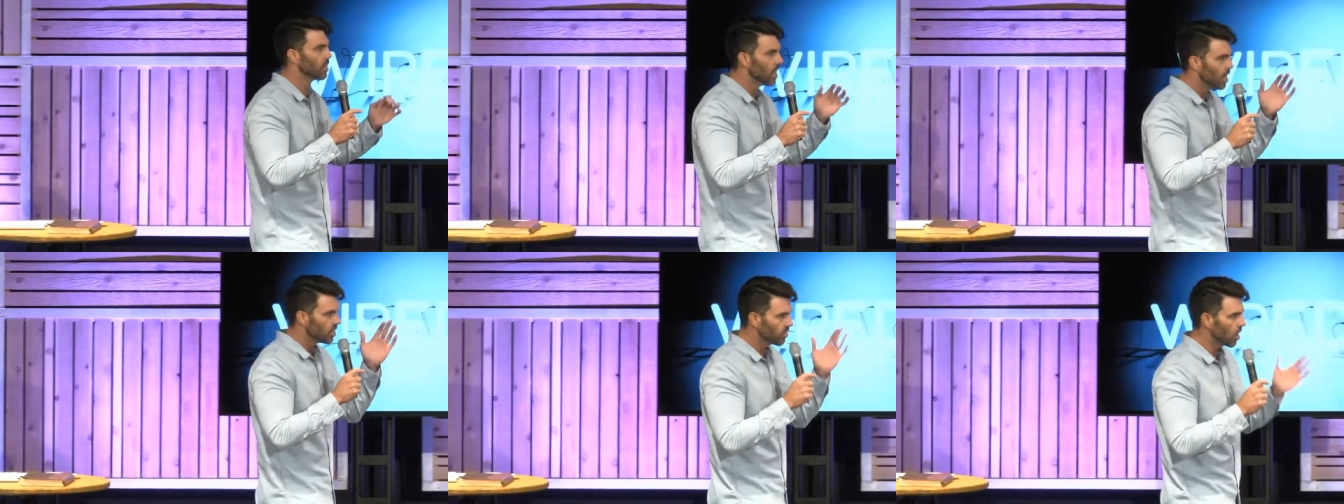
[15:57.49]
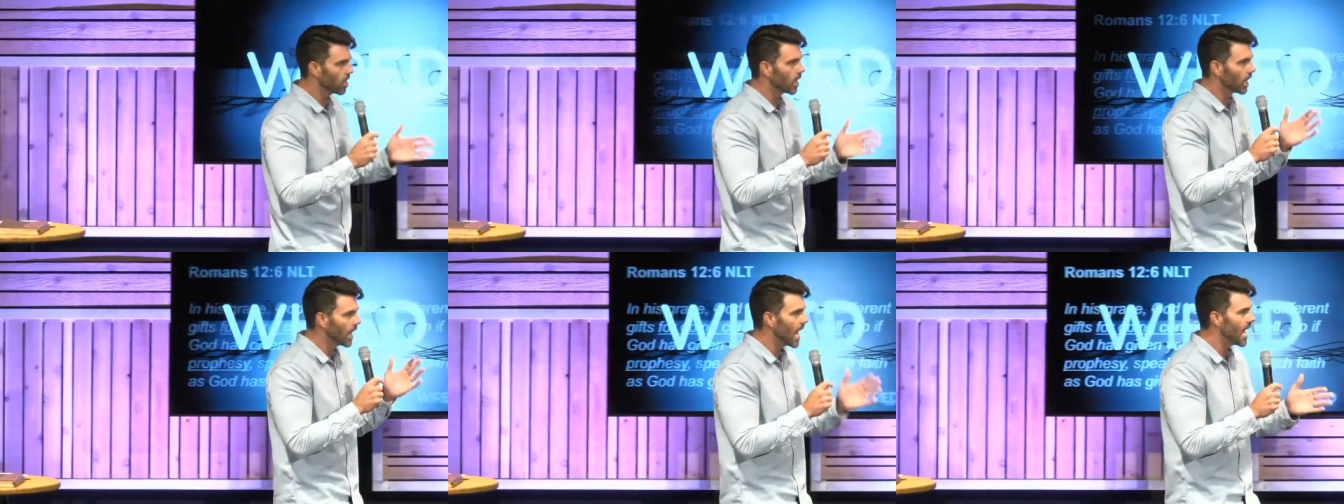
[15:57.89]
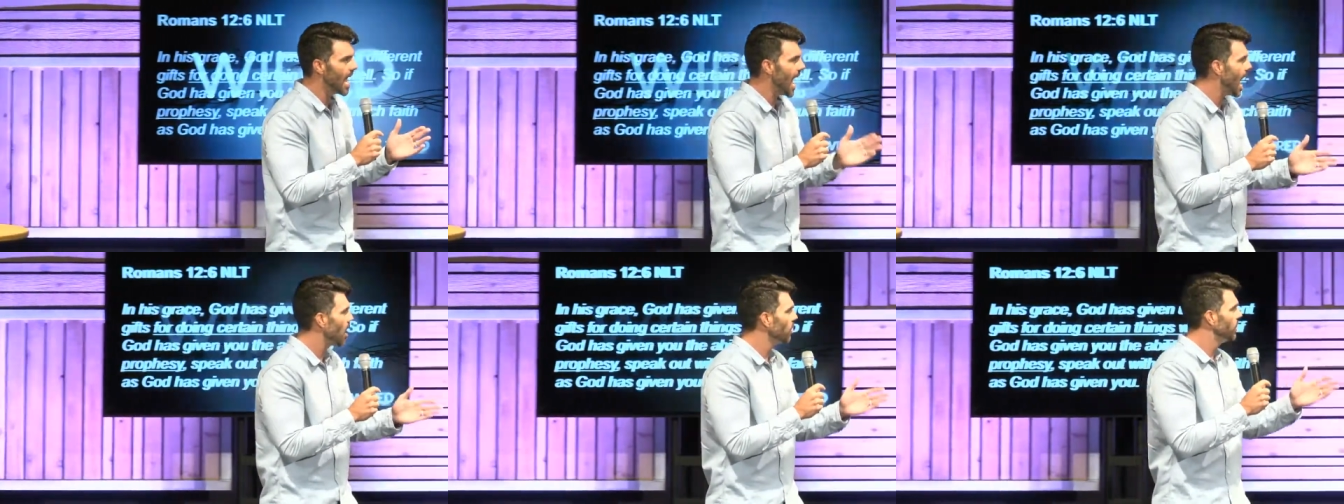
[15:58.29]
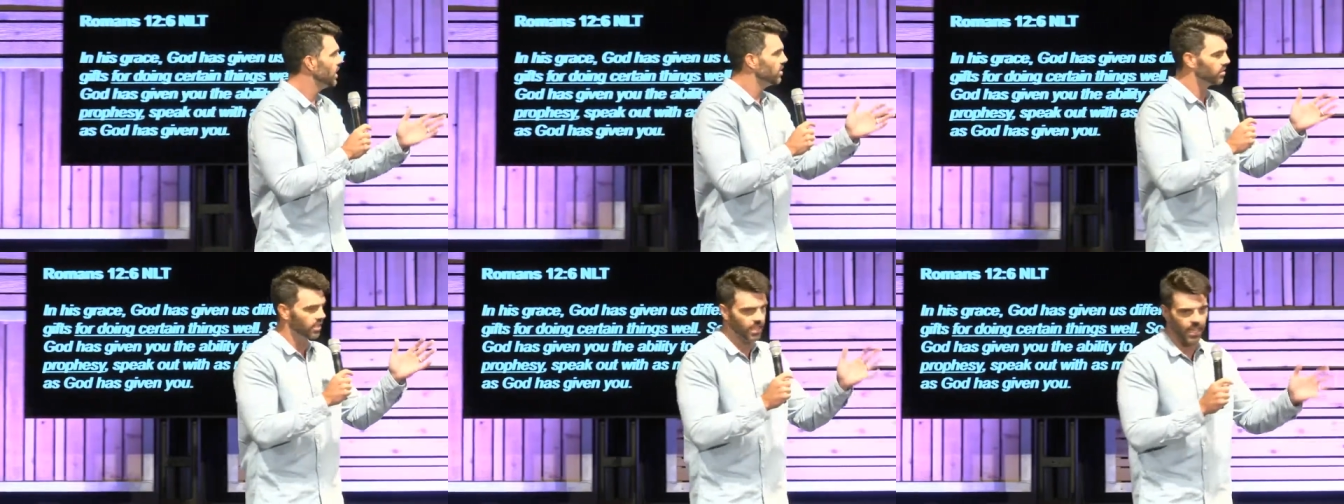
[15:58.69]
starting to lay out
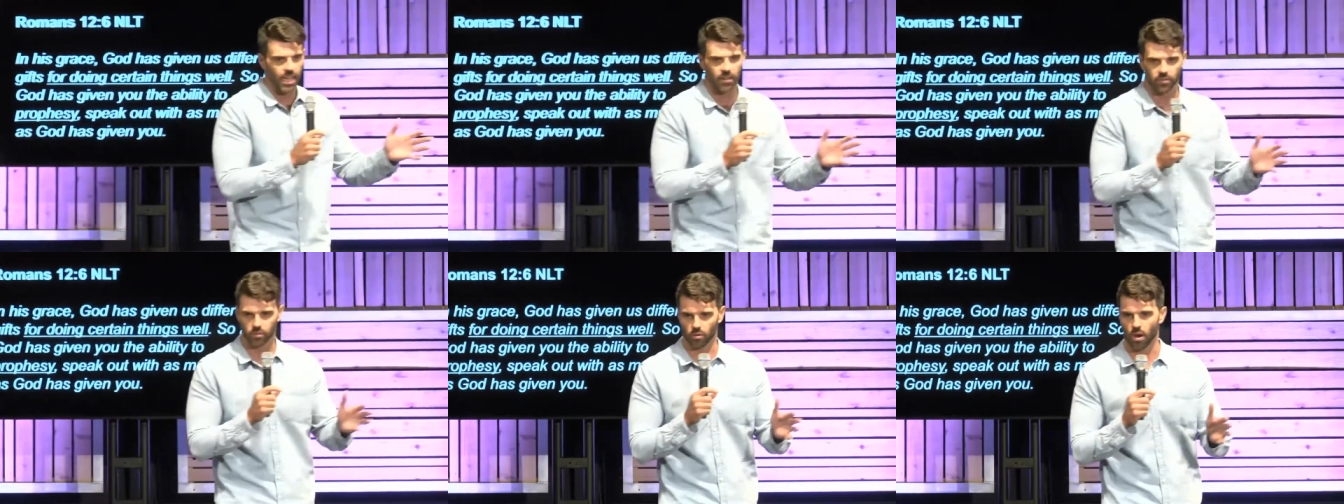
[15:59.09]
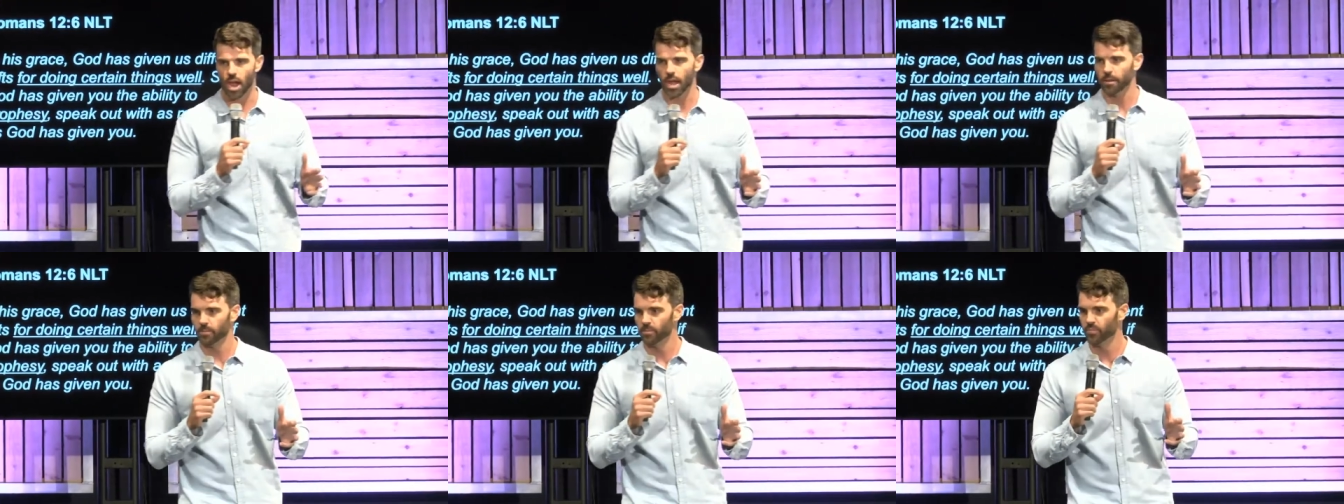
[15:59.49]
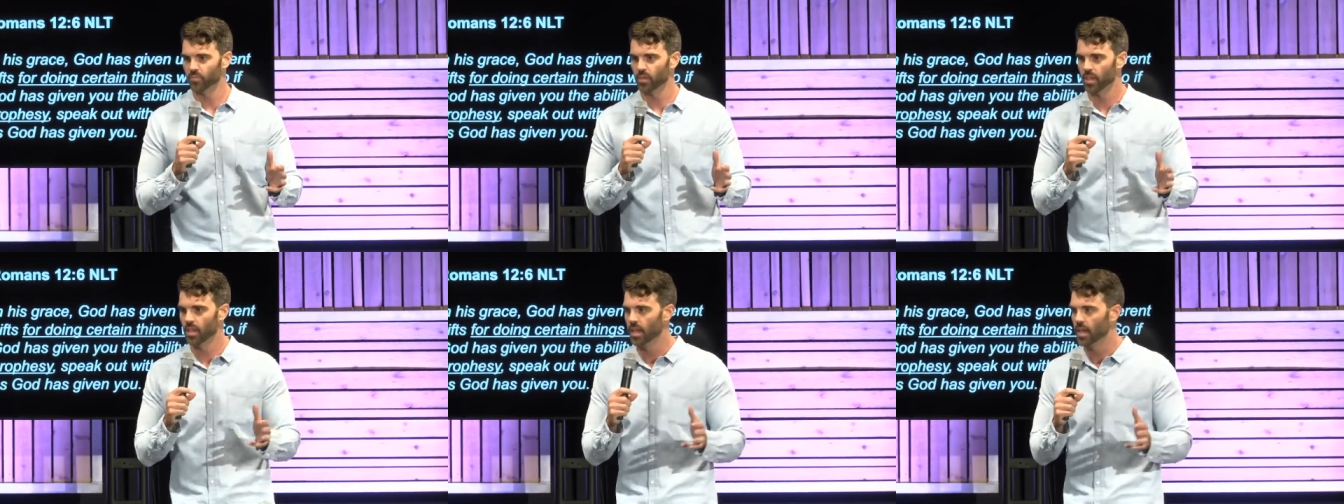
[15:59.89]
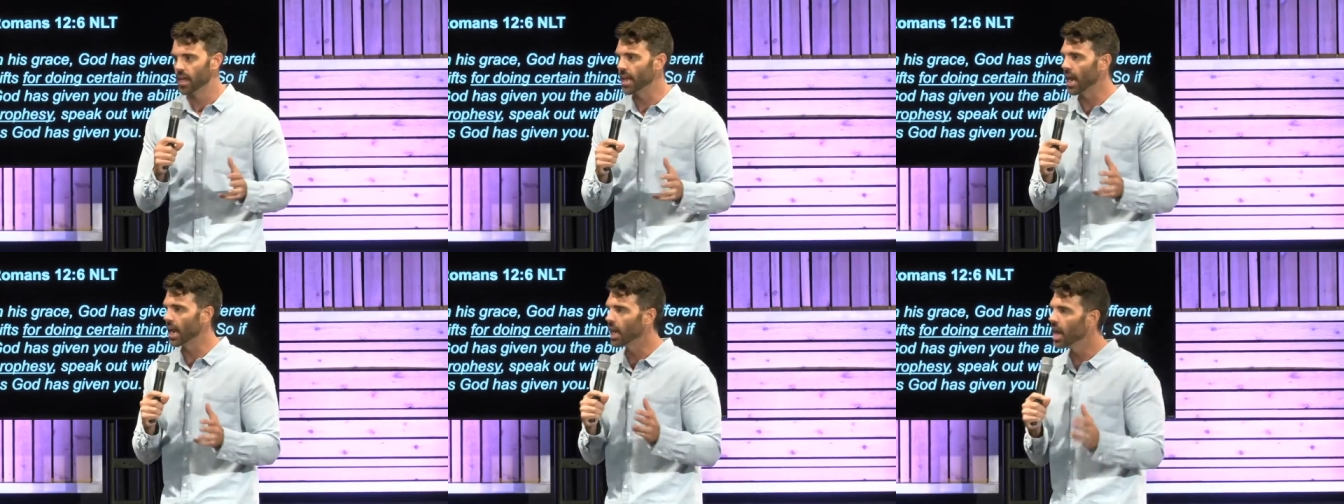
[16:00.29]
these gifts, right?
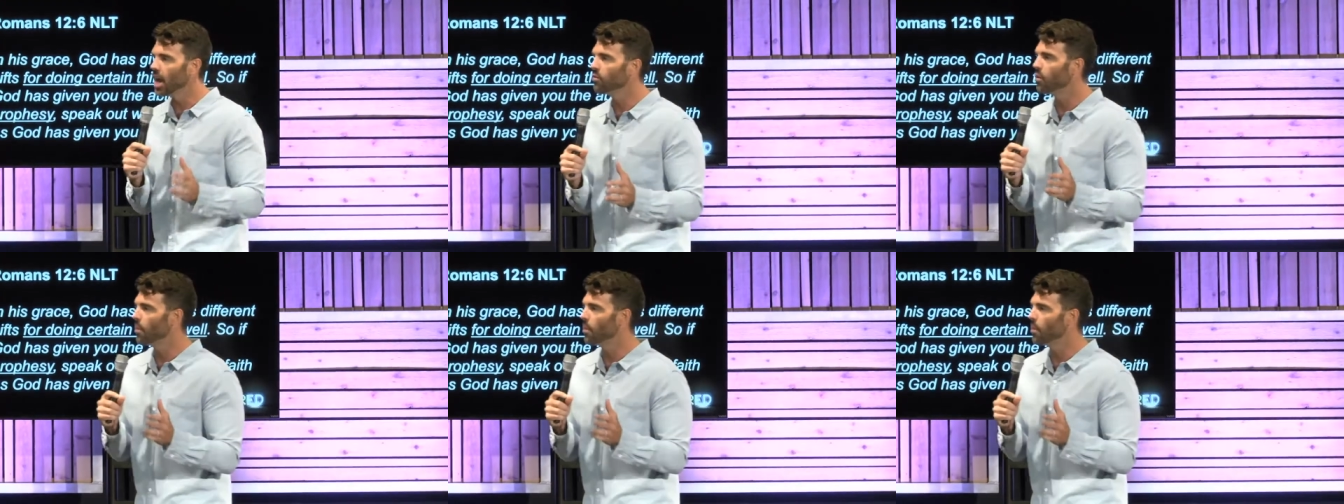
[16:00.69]
And I love what